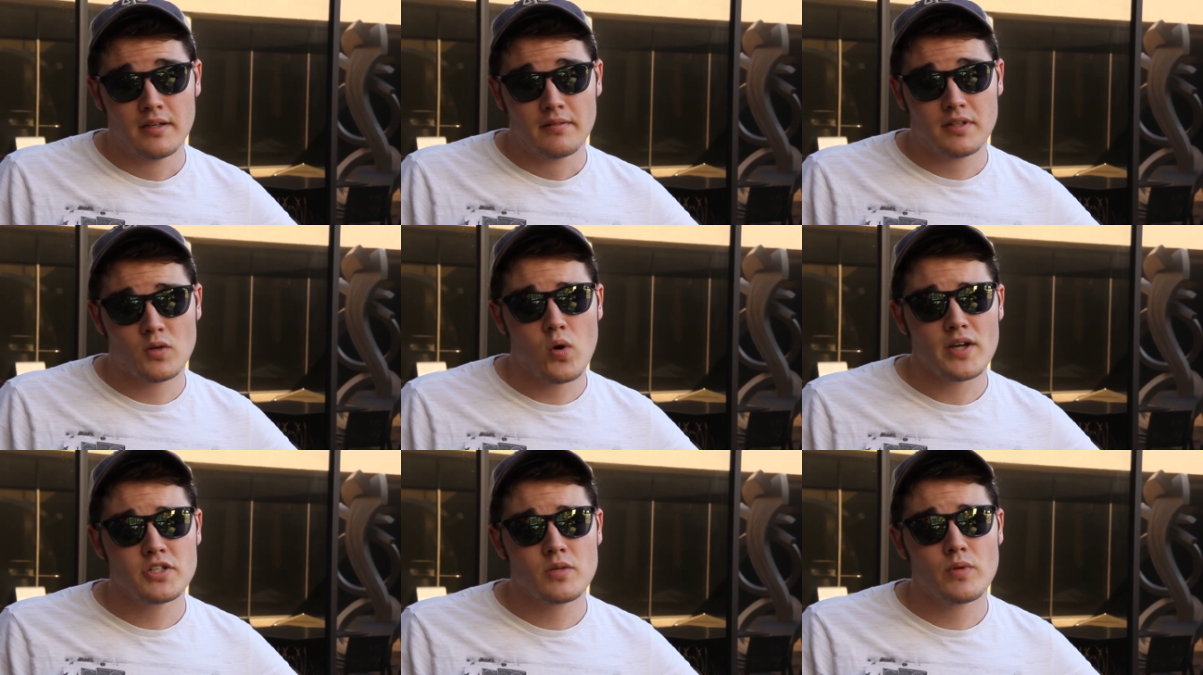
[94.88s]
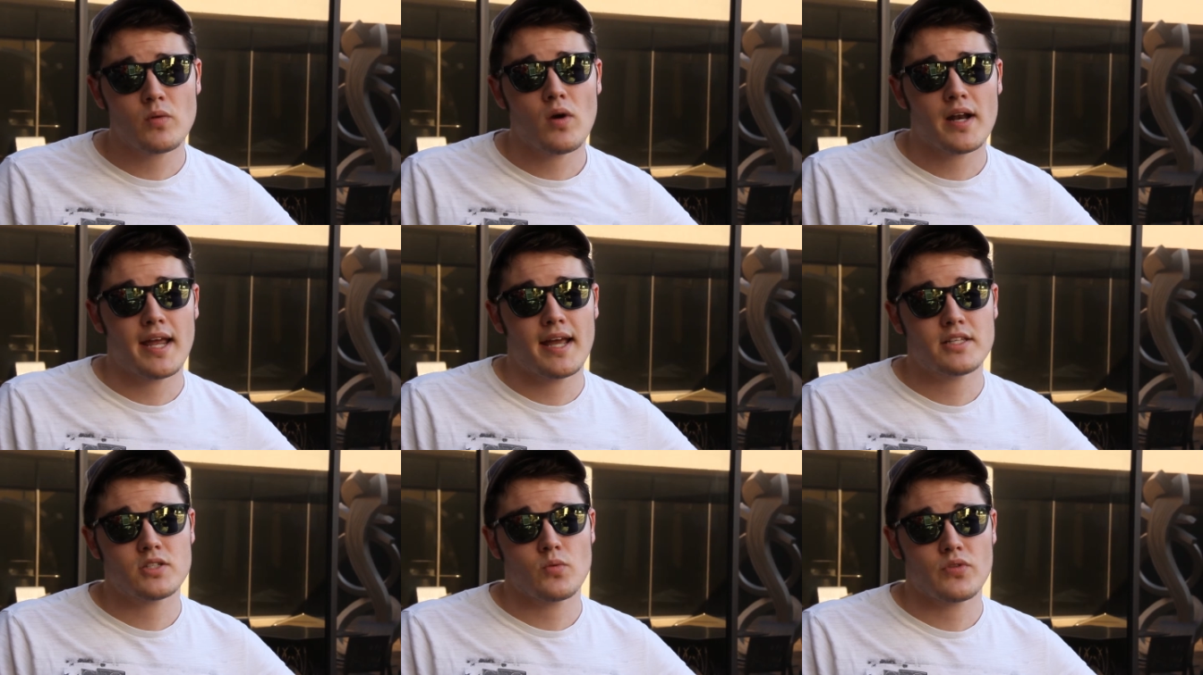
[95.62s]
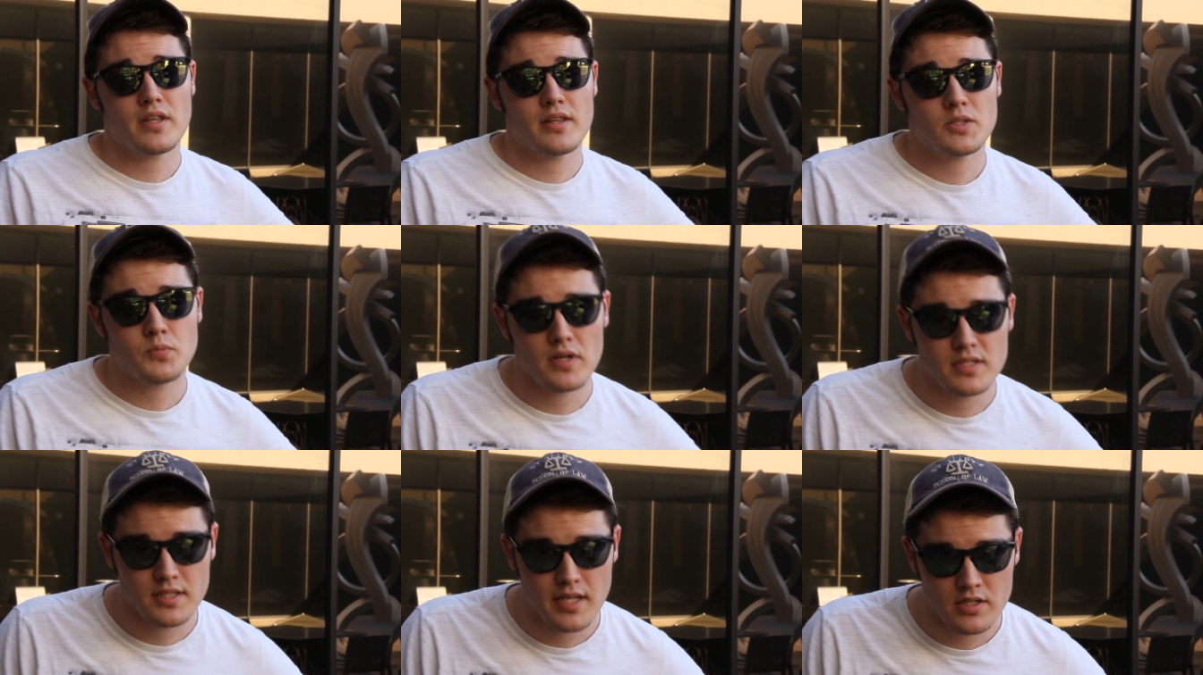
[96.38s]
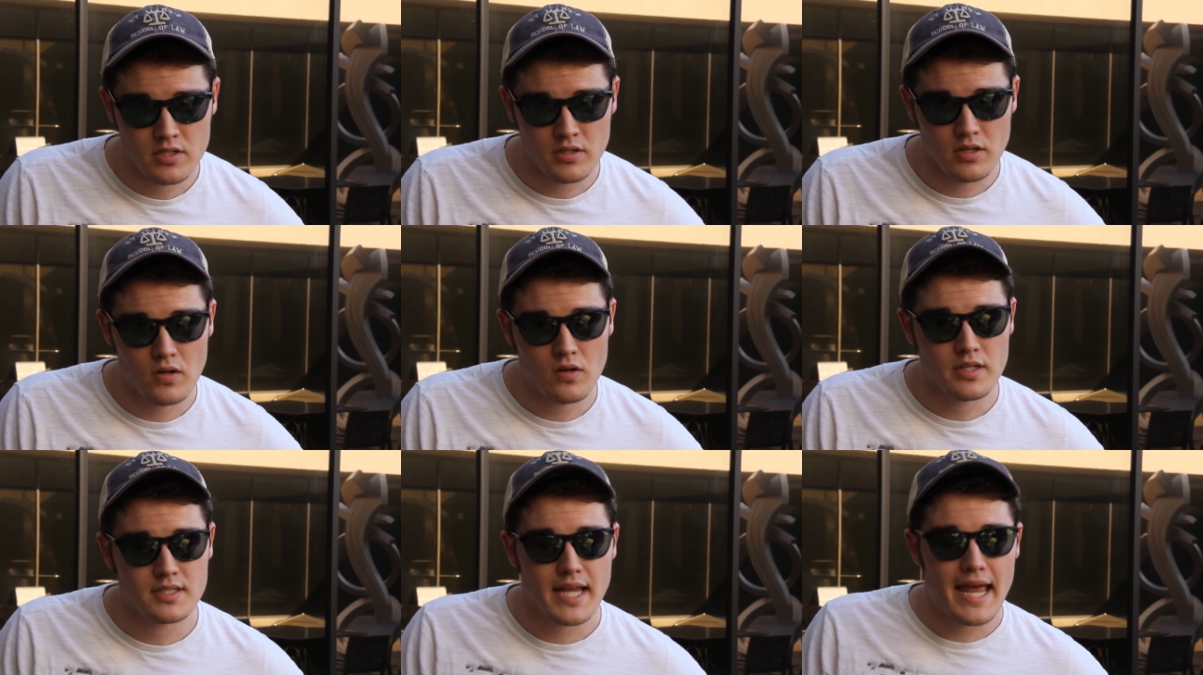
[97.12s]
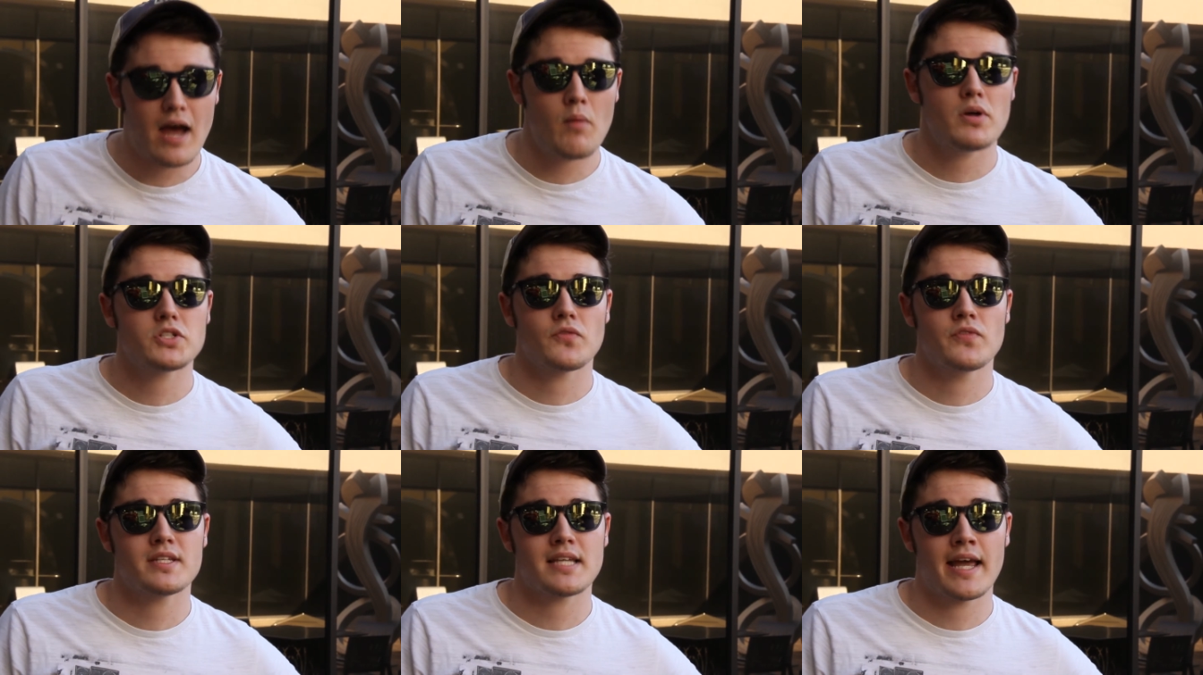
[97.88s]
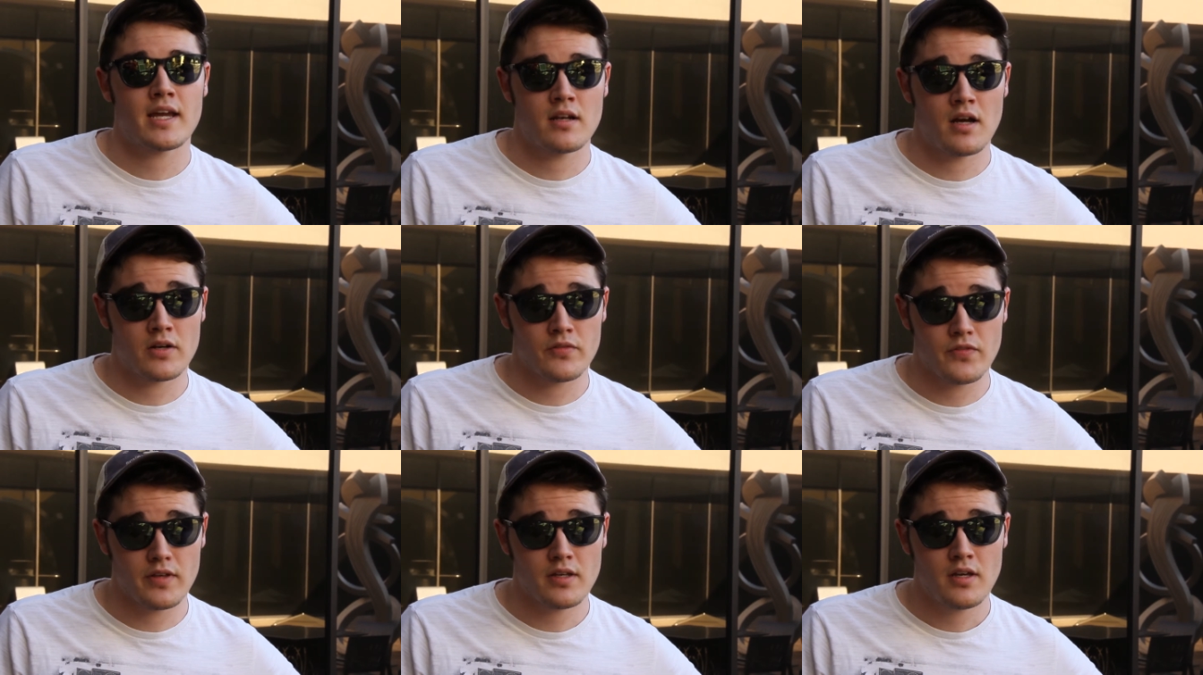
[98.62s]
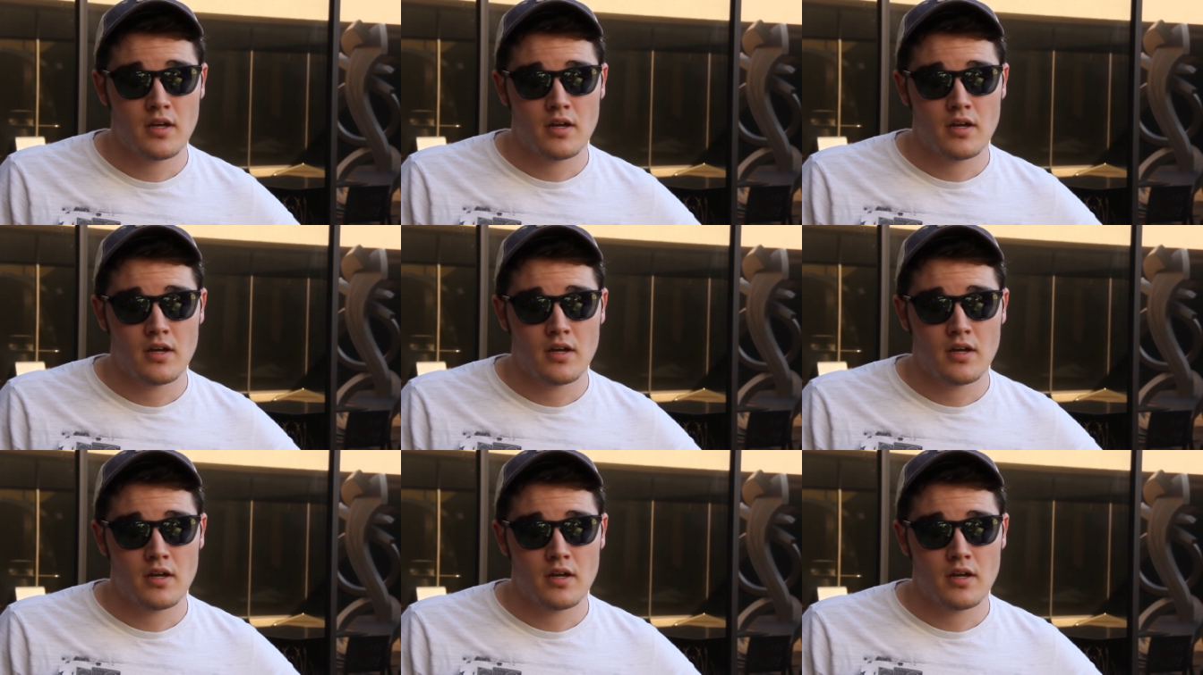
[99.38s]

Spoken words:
The question we want to answer within this presentation, though, is how much of this iconography